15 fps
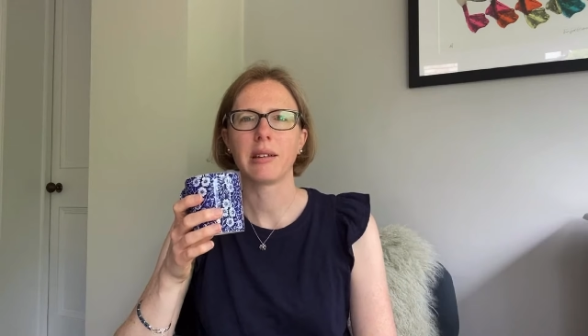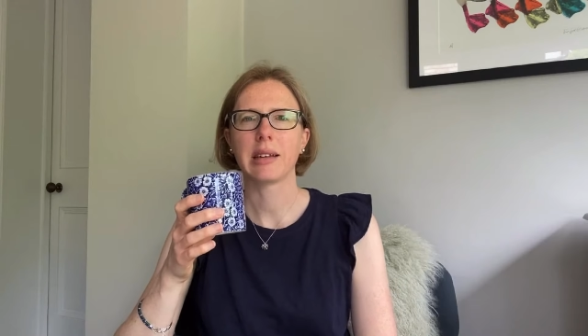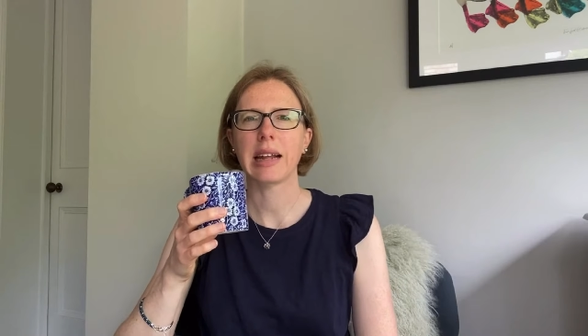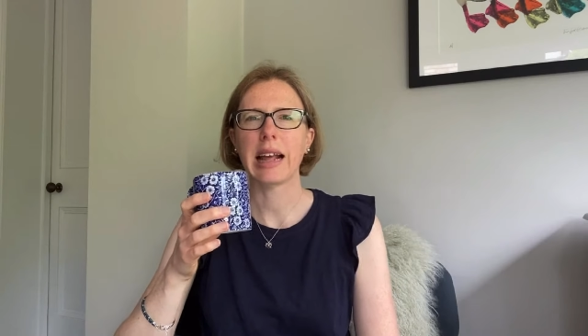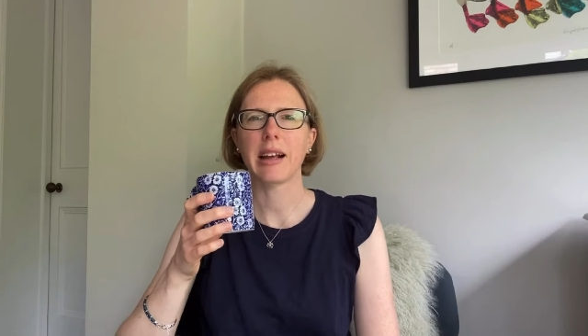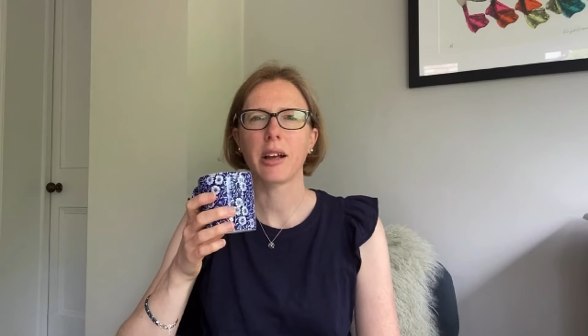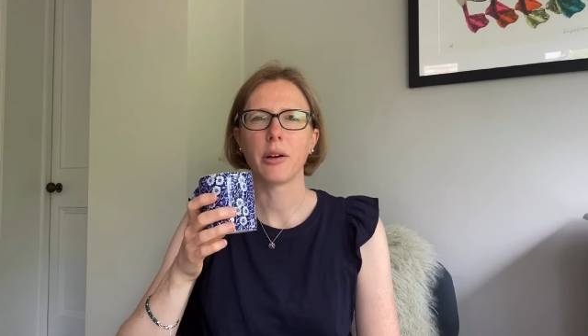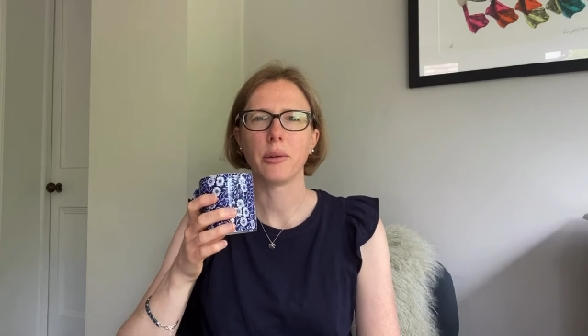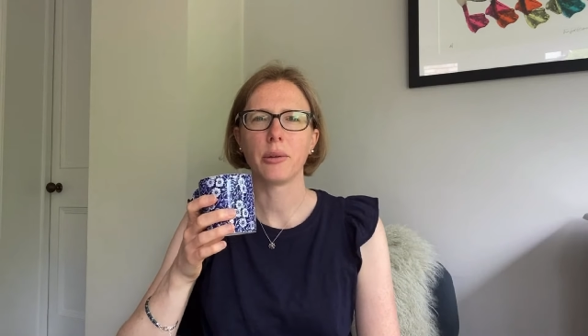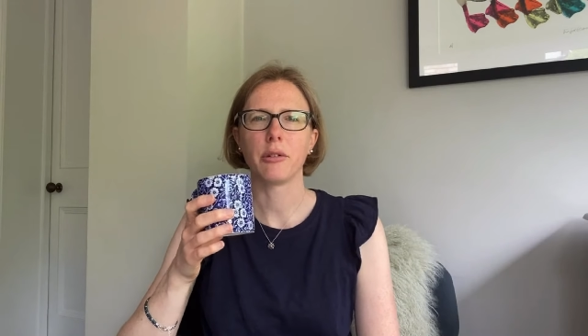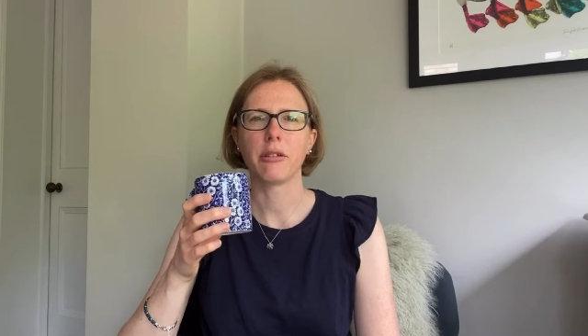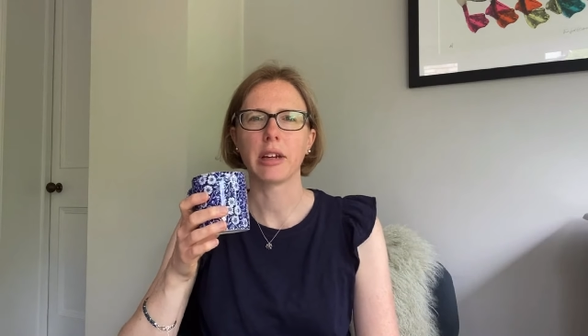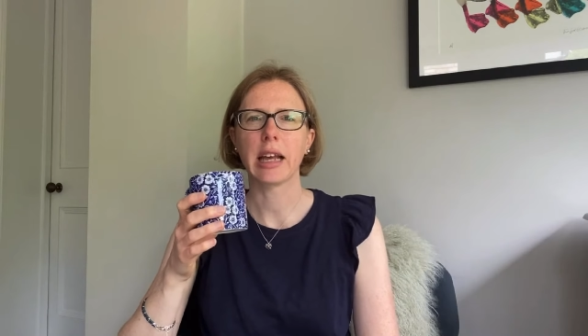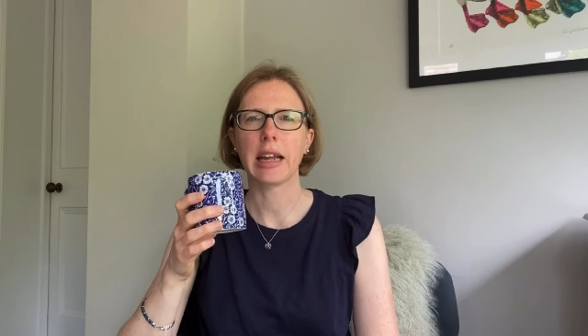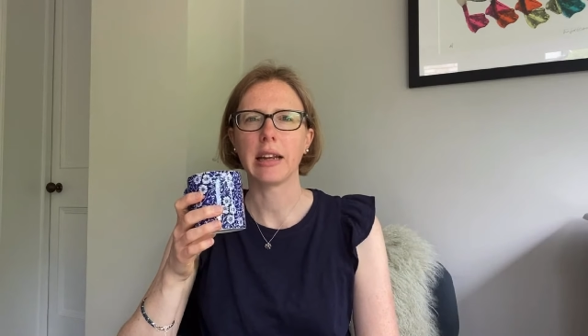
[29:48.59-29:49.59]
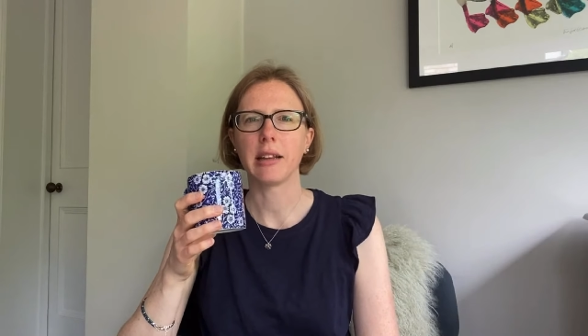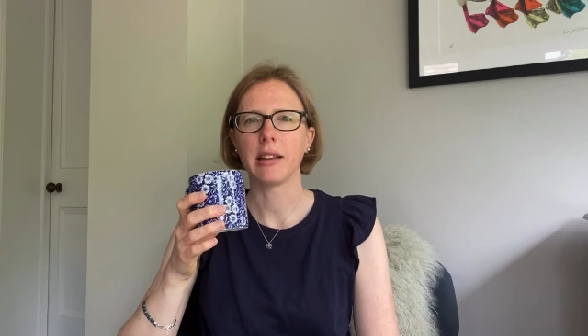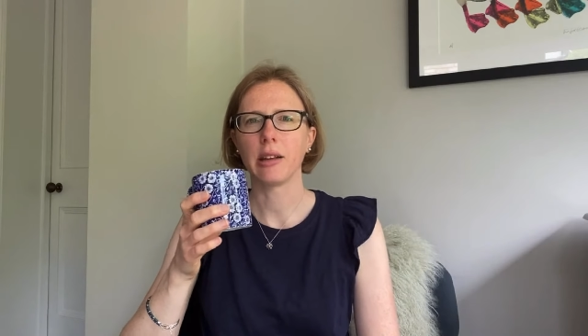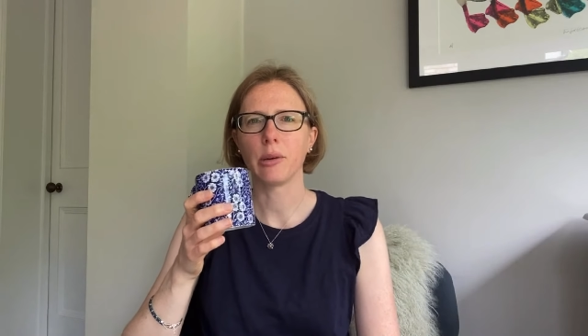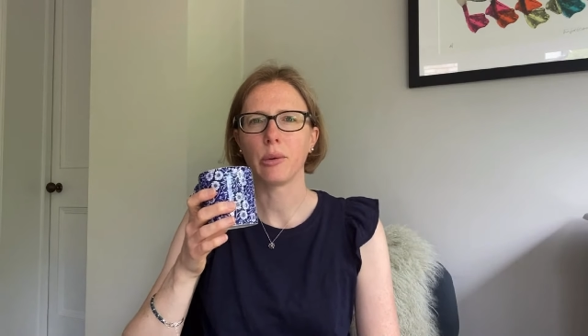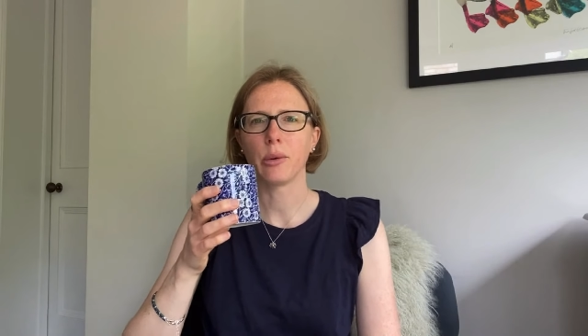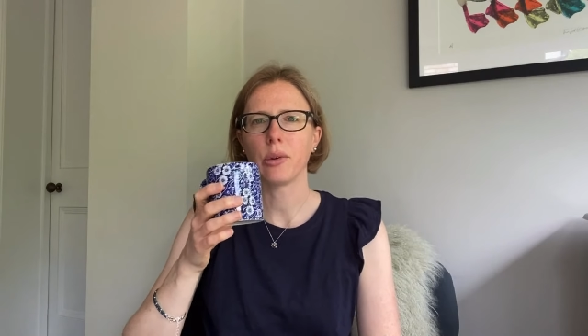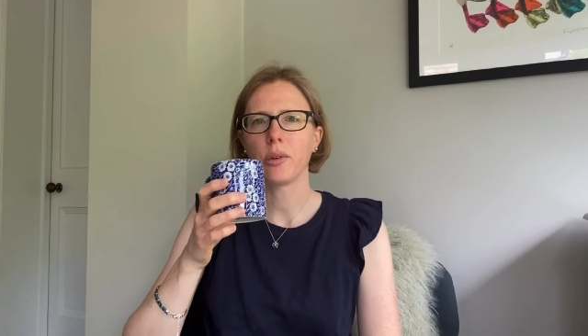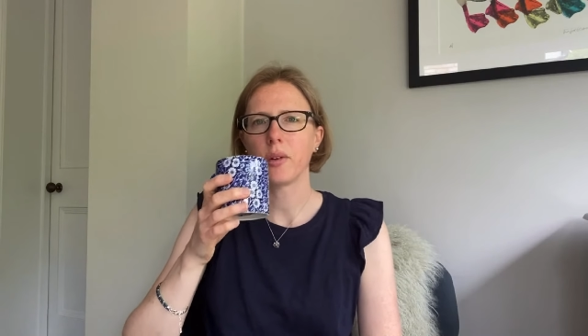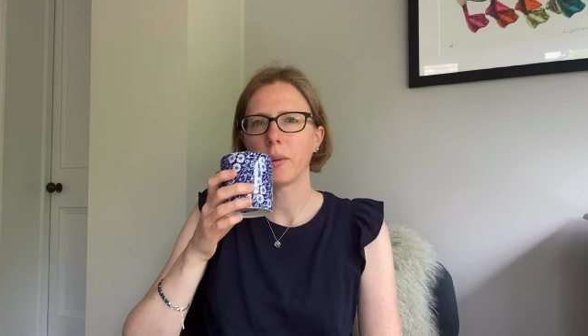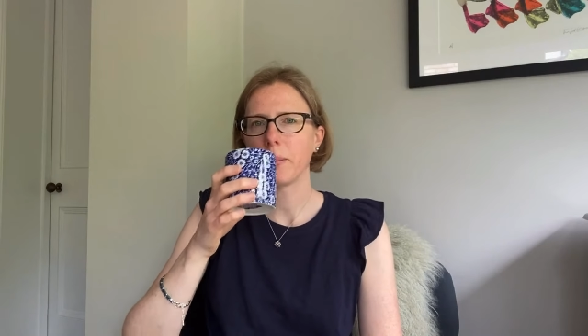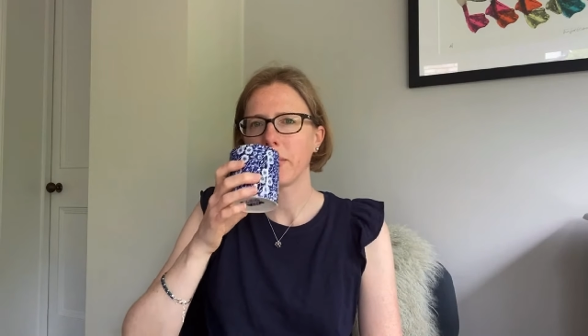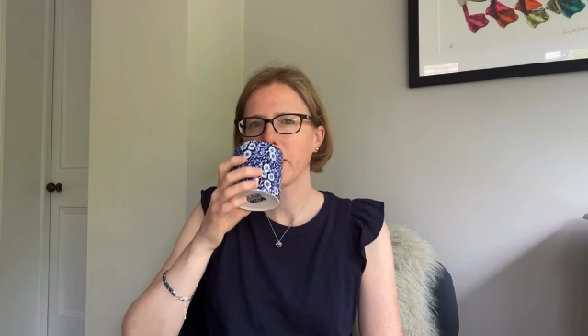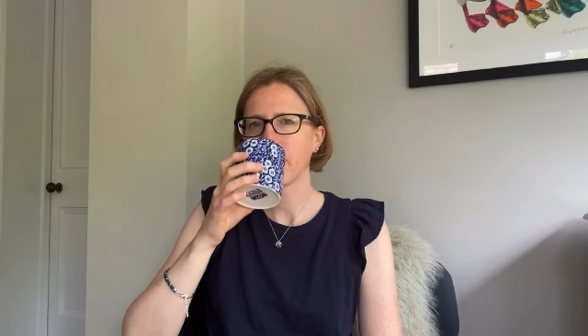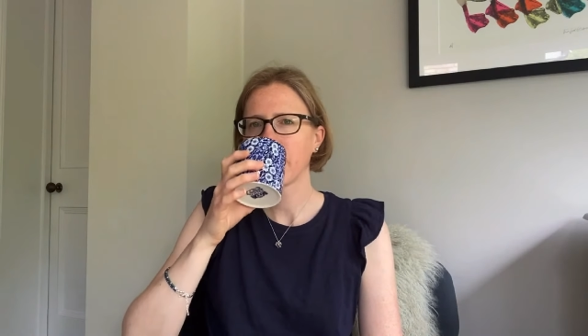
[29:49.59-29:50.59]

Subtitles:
to get colder again in the autumn.